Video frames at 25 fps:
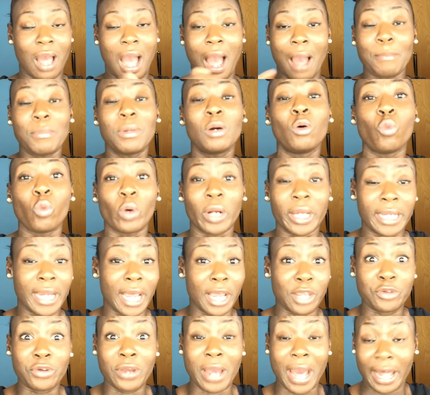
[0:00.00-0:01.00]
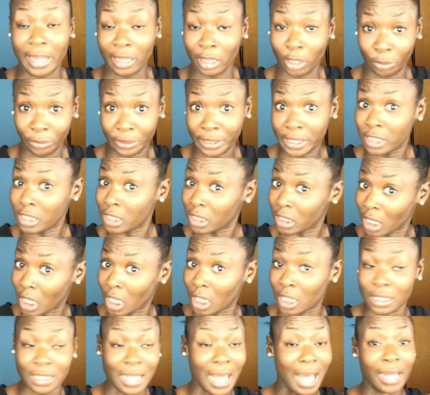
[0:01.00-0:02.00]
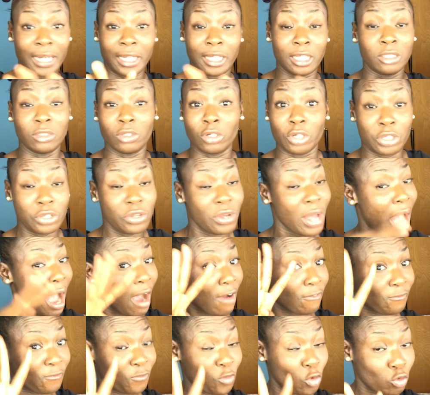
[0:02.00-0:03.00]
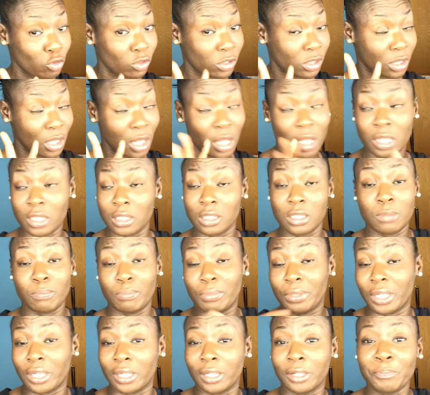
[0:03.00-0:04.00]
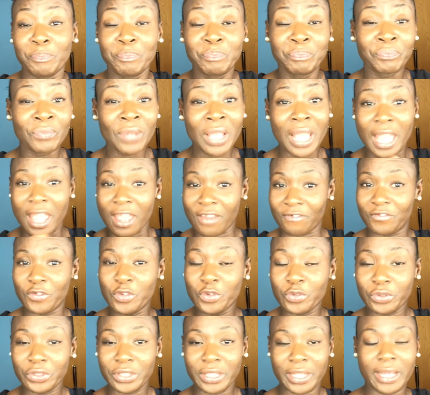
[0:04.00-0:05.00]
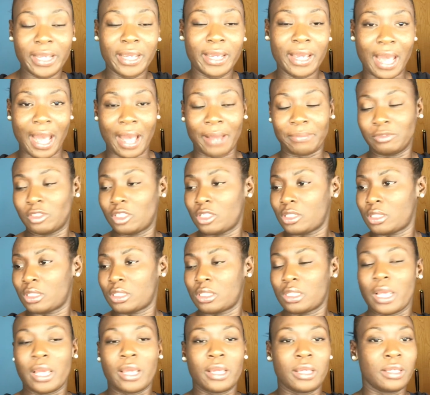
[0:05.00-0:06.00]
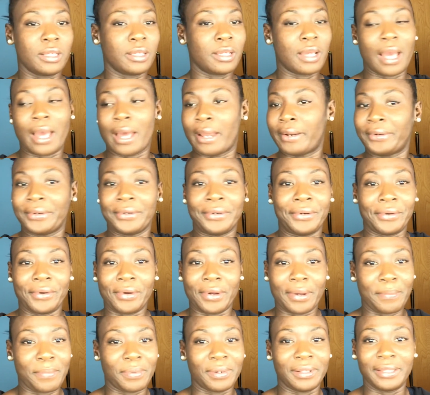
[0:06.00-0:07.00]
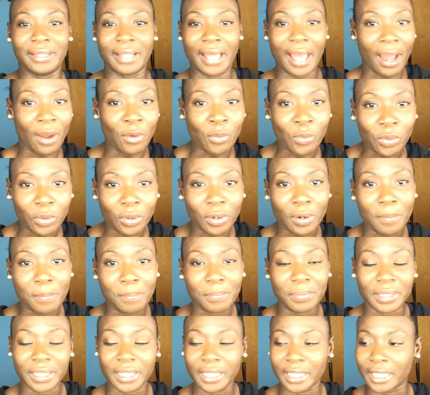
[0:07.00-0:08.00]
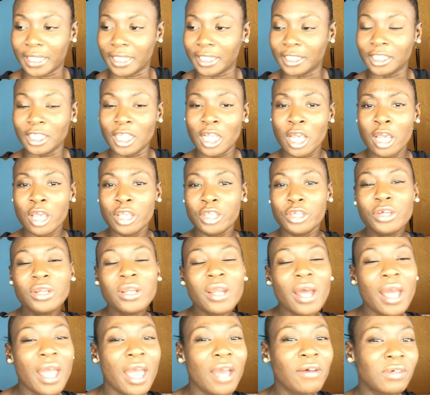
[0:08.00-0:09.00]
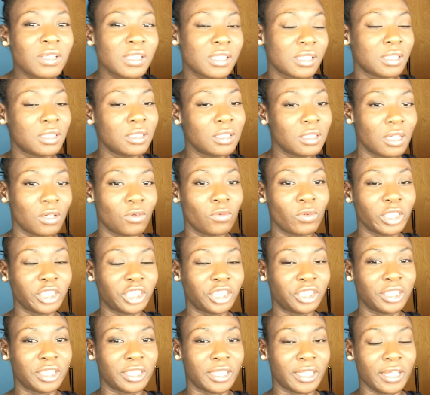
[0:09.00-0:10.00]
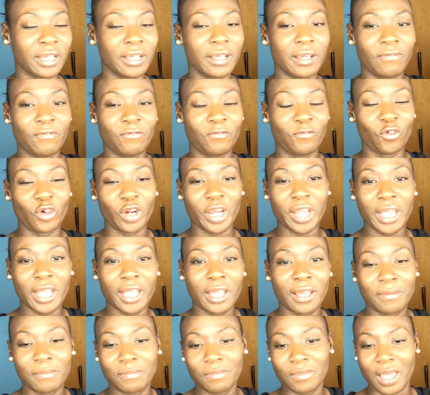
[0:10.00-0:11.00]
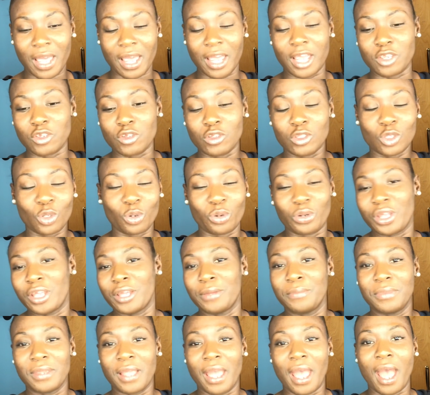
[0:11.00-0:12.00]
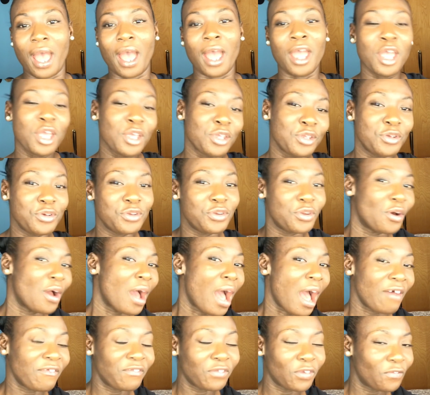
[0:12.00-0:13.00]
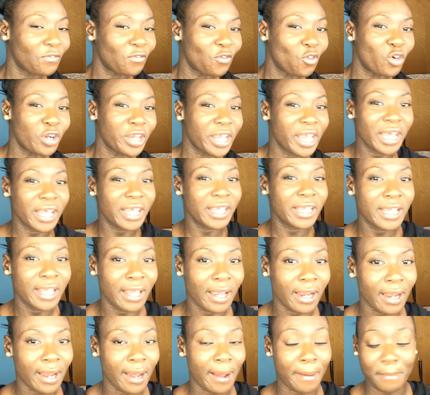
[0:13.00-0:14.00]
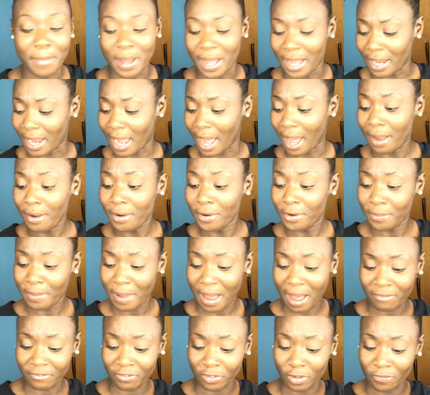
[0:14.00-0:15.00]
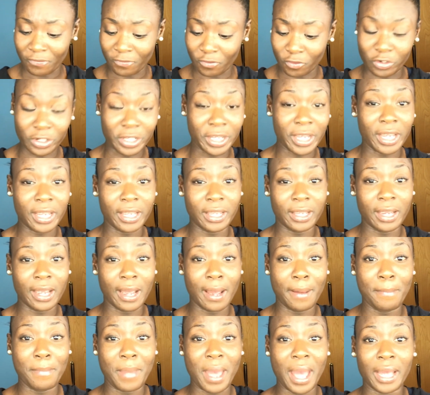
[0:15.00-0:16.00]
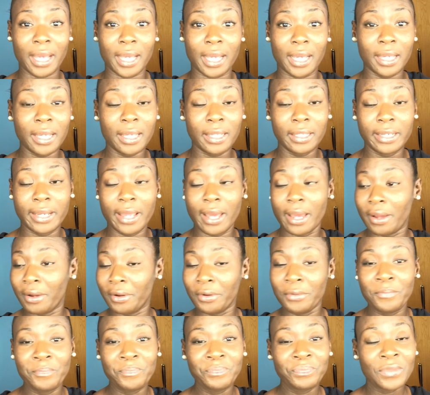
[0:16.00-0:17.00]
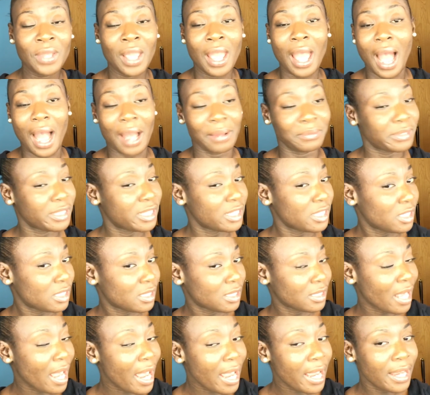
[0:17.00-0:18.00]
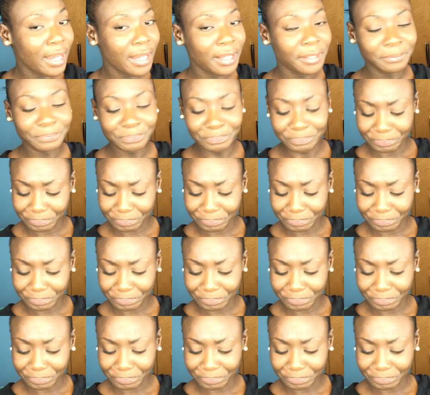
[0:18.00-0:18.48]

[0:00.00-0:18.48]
I'm aware that you got three sons. I didn't know you had four sons, but if you did, I'm just saying, I don't know about that one, but you know, it was good what you did for him and you told him that, you know, after four years he can come back. I hope after four years he come back good though. I'm just saying.